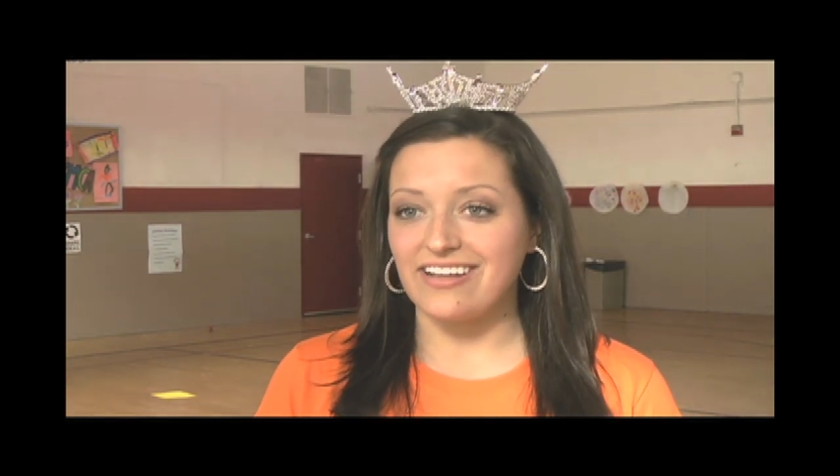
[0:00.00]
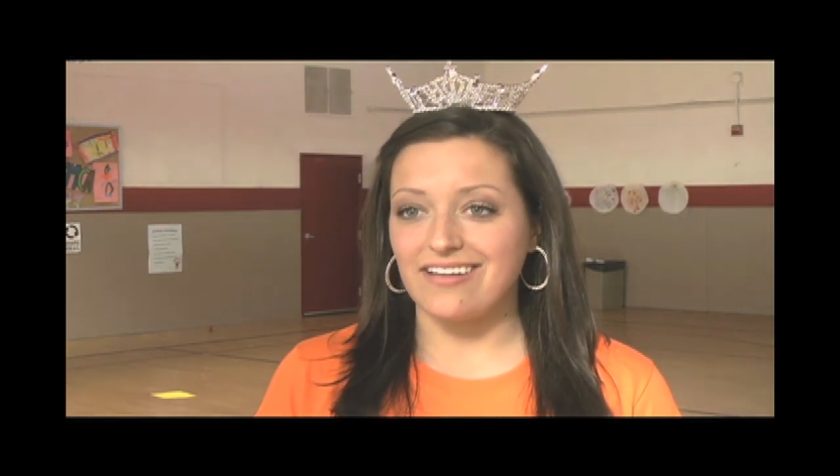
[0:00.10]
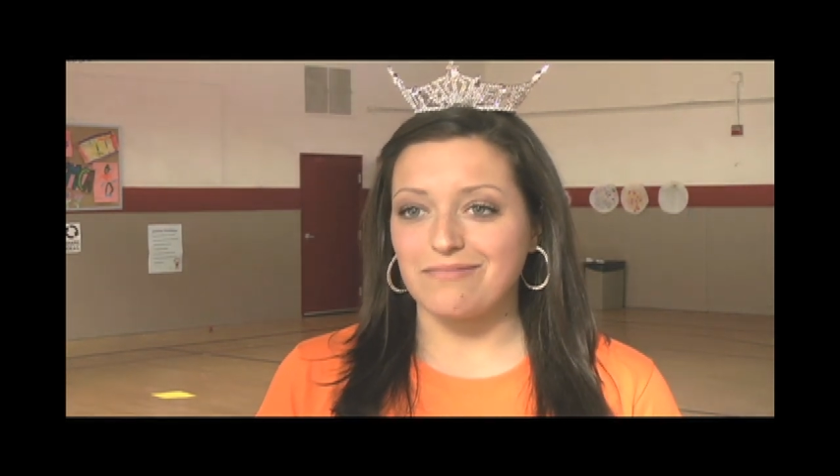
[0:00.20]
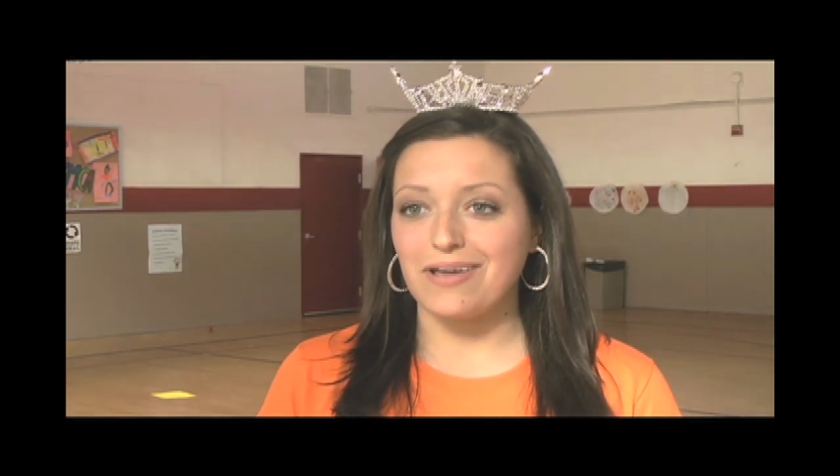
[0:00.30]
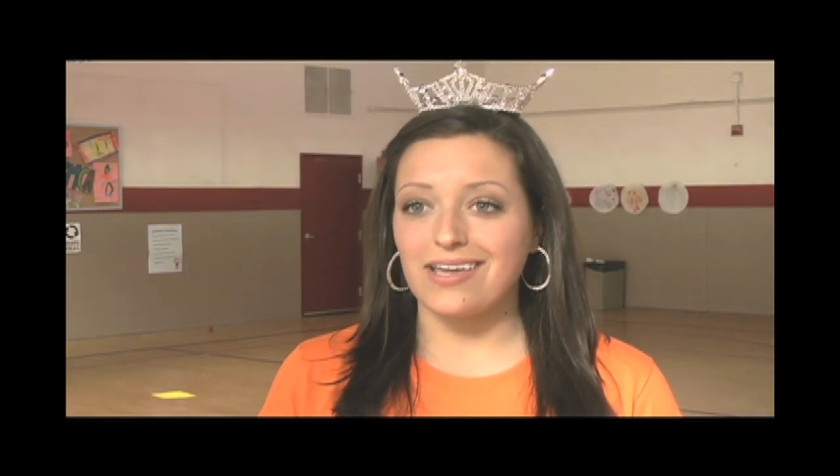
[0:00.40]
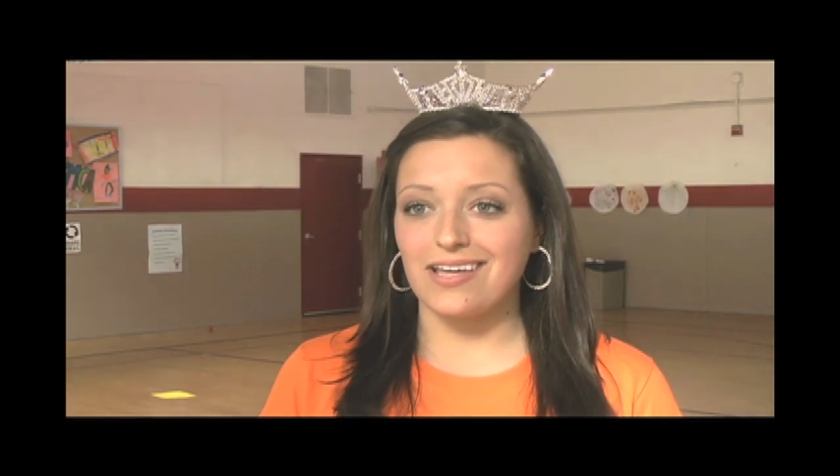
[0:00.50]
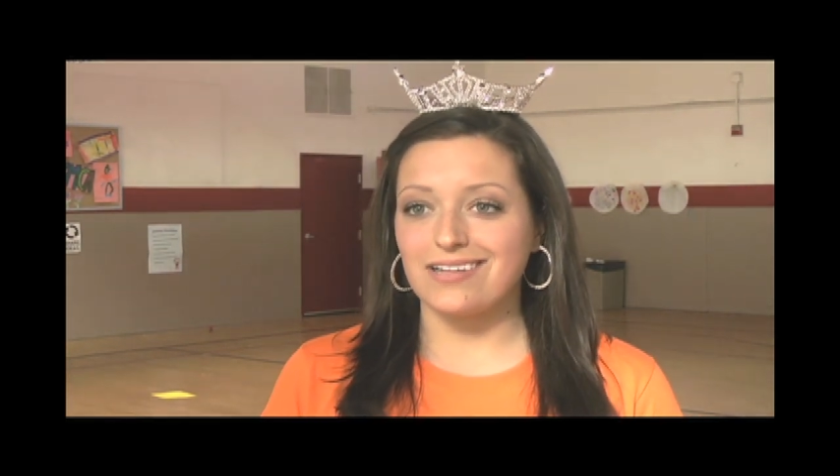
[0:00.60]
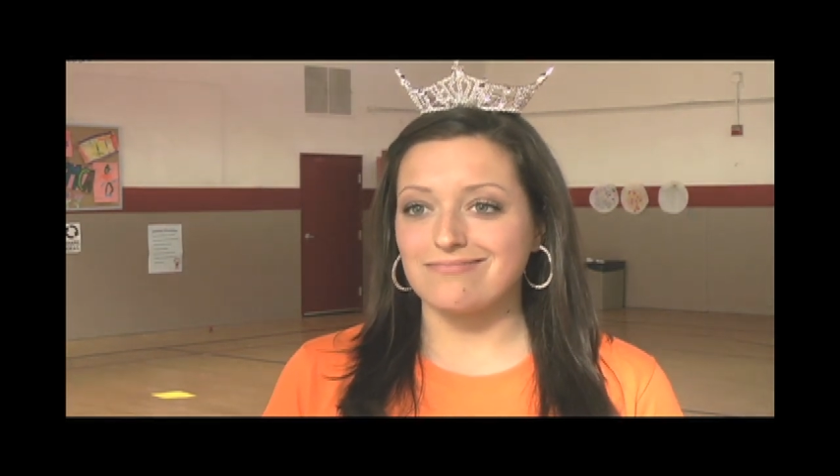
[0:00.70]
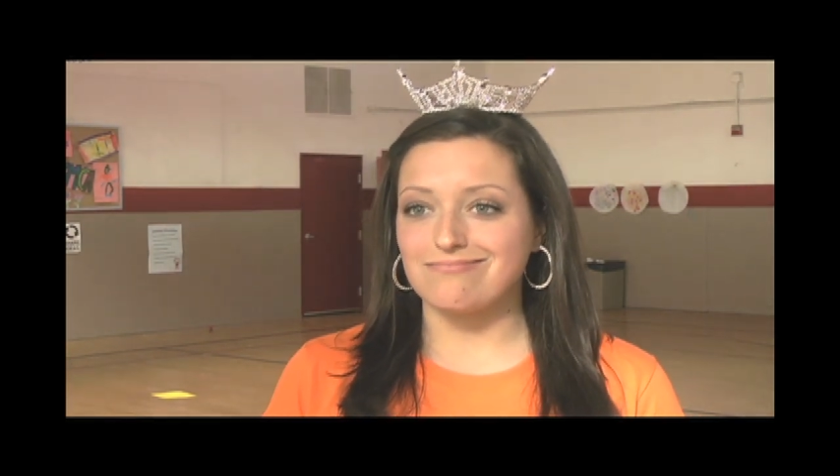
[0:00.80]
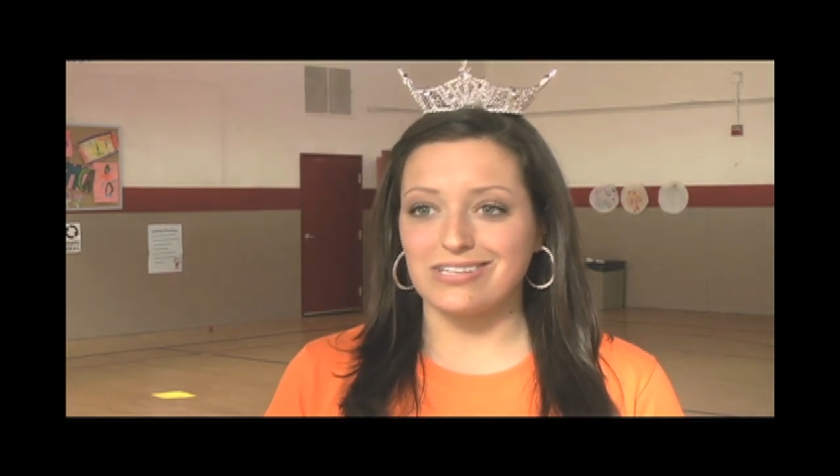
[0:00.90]
and make
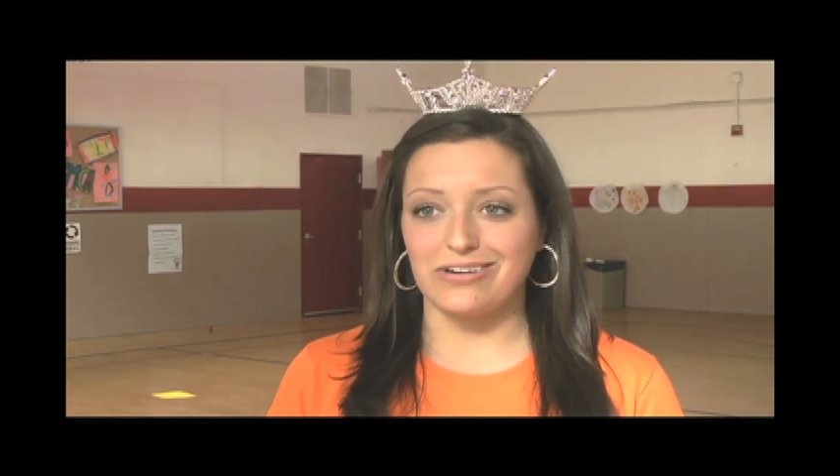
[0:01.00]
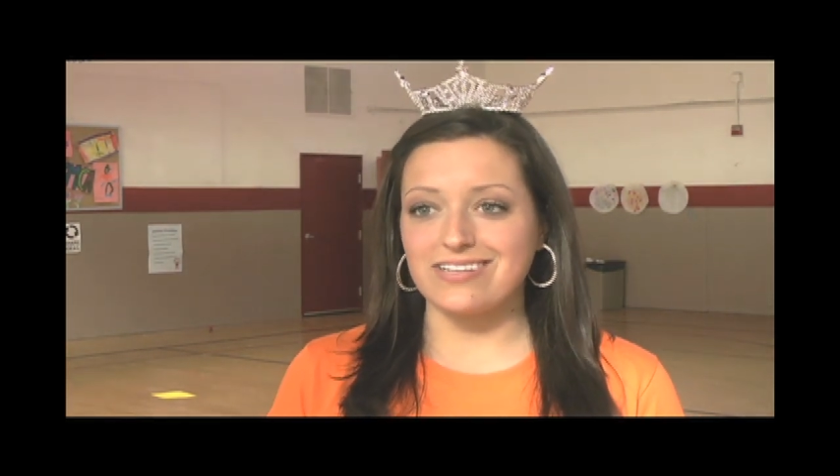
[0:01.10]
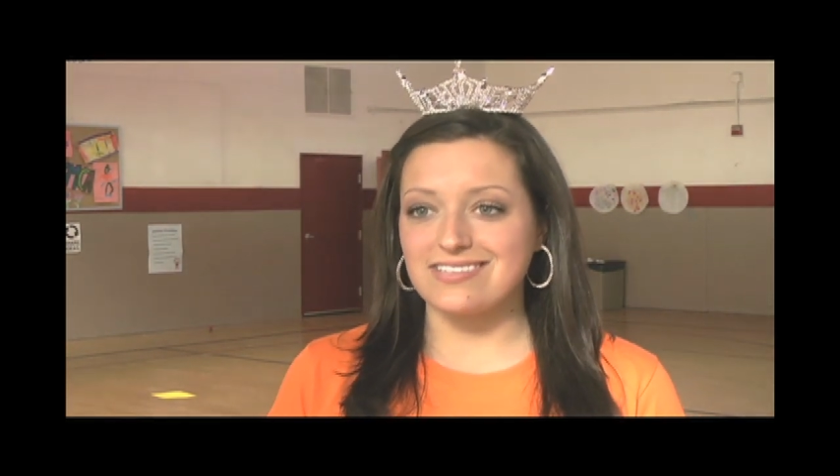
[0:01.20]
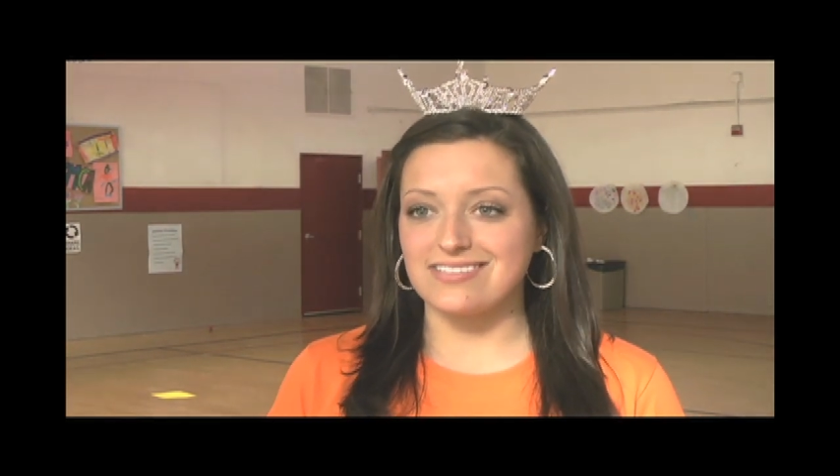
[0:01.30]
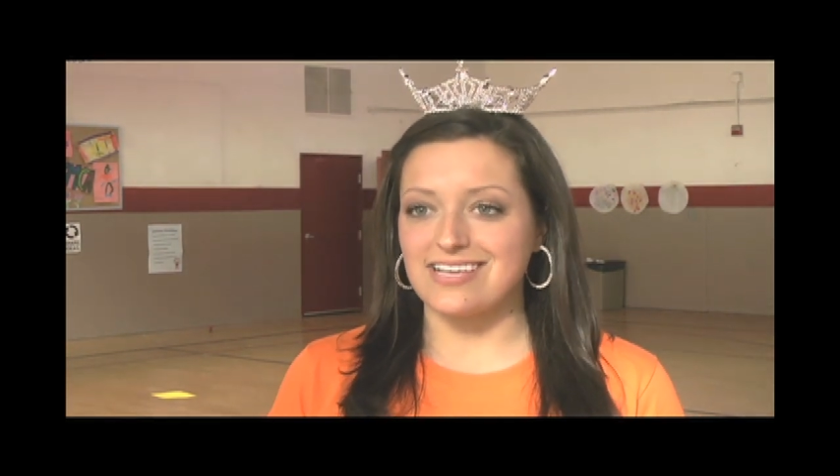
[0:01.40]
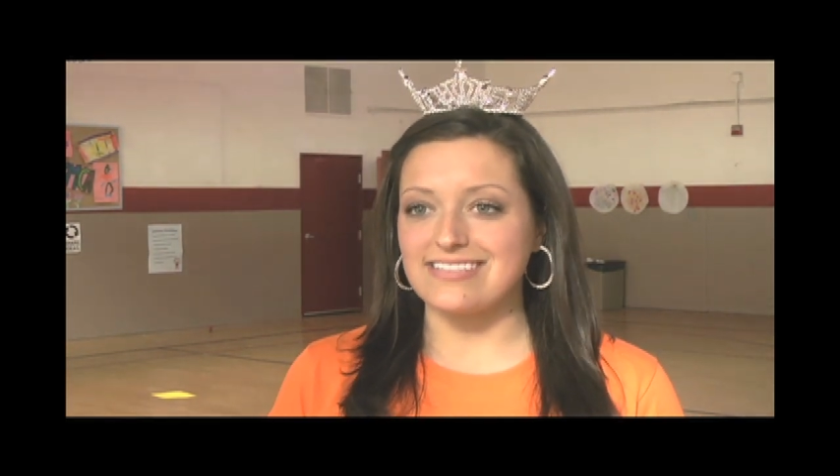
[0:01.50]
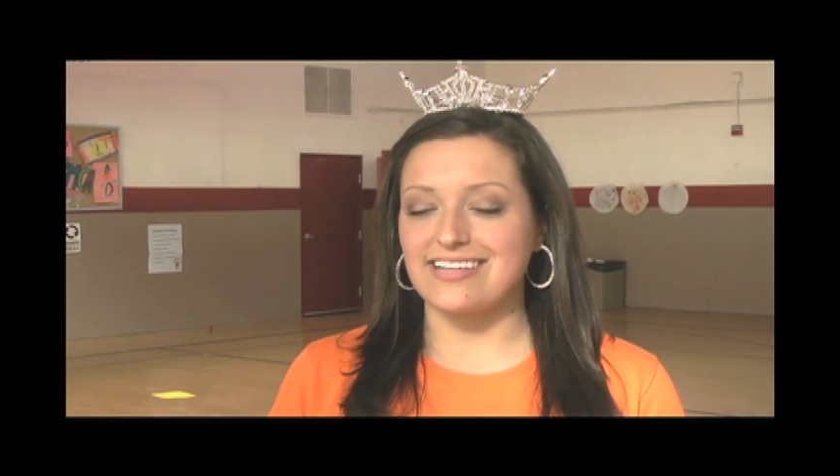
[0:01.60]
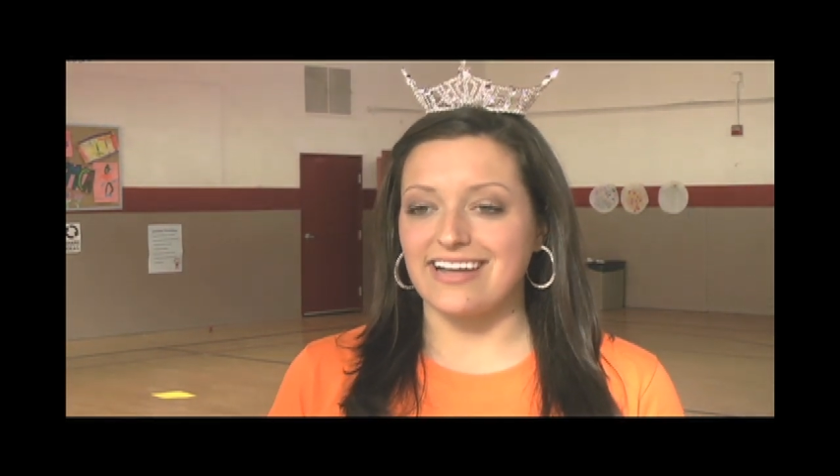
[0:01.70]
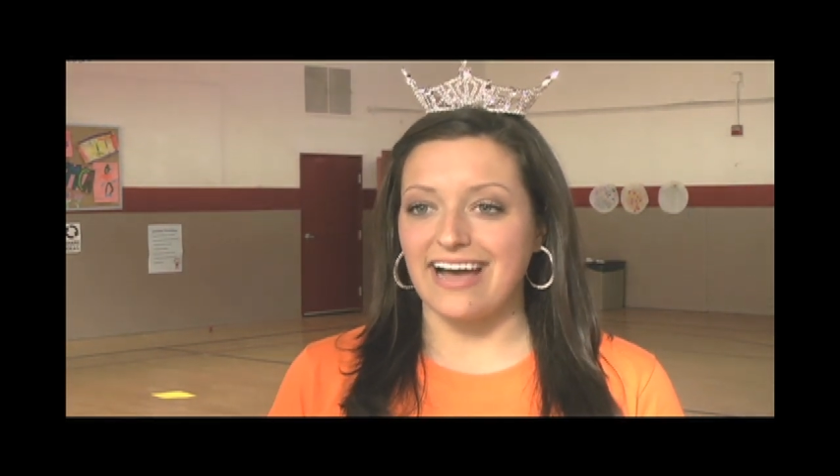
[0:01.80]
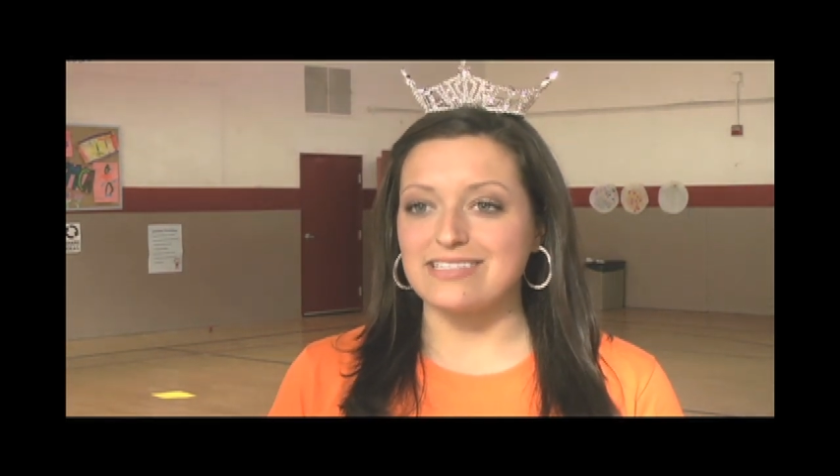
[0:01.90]
it the great success
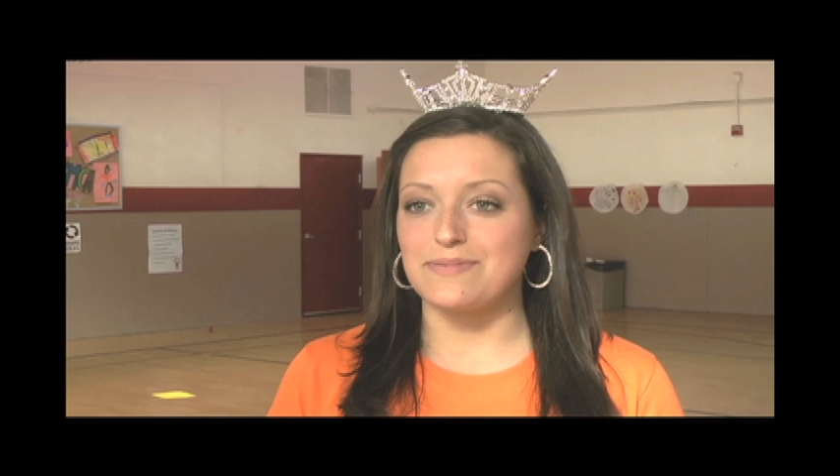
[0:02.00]
that it has